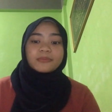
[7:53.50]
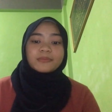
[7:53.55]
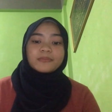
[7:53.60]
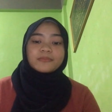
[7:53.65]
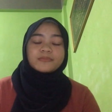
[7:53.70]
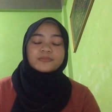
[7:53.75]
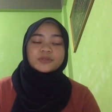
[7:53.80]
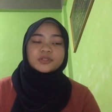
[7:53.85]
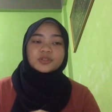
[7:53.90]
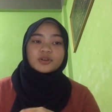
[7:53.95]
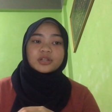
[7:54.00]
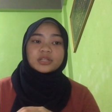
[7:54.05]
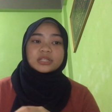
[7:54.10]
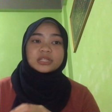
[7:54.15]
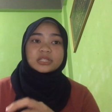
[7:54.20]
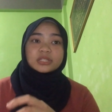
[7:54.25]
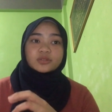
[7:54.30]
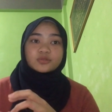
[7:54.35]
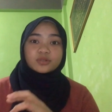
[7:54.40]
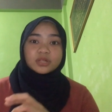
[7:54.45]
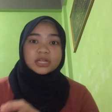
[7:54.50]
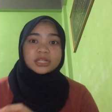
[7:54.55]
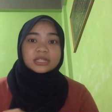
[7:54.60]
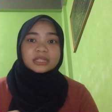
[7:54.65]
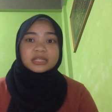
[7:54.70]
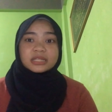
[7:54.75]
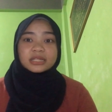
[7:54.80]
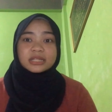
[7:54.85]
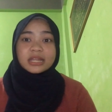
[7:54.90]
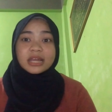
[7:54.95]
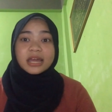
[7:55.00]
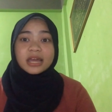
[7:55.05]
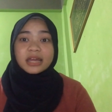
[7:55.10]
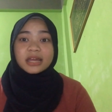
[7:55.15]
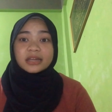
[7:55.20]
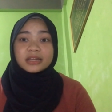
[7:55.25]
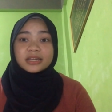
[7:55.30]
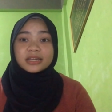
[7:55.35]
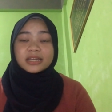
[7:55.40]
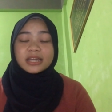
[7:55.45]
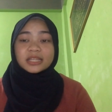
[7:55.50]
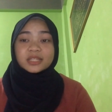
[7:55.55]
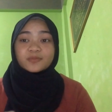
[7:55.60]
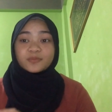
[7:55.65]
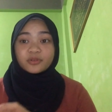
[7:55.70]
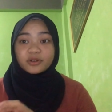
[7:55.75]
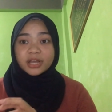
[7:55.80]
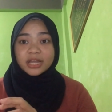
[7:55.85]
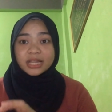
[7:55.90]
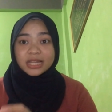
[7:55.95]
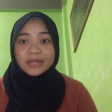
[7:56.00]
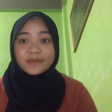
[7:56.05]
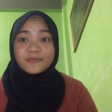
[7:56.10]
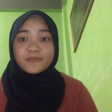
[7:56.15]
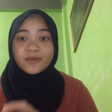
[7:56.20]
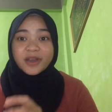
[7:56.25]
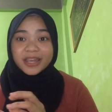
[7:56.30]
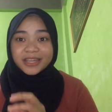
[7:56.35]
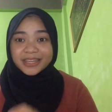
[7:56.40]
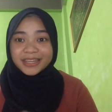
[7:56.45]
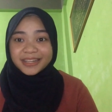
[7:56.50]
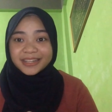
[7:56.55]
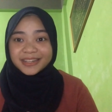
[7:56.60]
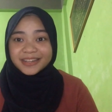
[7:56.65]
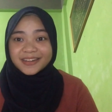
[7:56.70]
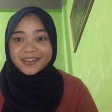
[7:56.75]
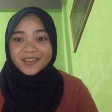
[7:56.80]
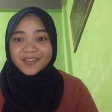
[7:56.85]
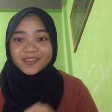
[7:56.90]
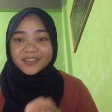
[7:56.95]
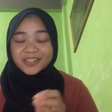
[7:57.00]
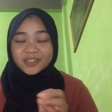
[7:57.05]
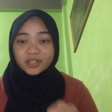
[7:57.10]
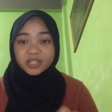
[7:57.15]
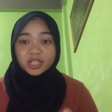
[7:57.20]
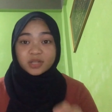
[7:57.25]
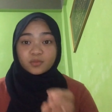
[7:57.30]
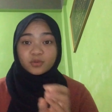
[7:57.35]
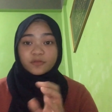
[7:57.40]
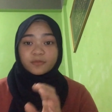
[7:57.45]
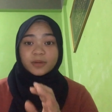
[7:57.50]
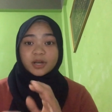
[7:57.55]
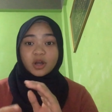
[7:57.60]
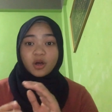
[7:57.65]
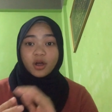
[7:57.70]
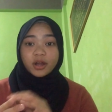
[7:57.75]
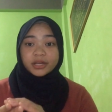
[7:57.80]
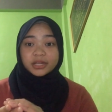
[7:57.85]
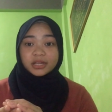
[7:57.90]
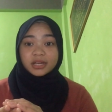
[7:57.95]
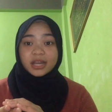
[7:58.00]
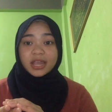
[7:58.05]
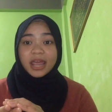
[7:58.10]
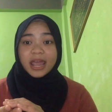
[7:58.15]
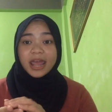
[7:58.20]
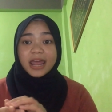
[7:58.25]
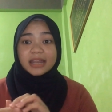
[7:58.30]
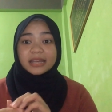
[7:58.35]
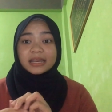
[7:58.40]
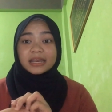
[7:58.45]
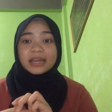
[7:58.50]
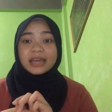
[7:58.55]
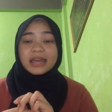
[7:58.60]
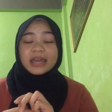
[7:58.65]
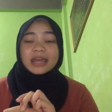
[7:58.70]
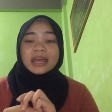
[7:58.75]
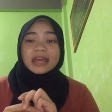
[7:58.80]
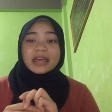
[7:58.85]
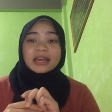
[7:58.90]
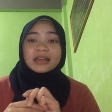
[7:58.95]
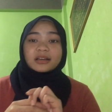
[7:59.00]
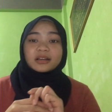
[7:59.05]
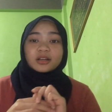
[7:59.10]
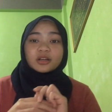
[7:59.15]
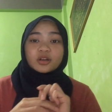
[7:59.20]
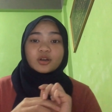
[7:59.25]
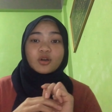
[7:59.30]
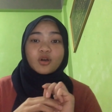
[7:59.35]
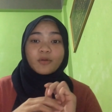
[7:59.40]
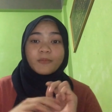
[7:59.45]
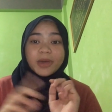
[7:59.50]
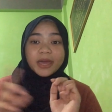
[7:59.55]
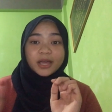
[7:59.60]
So the students, they're desperately breaking the restriction movement order and go back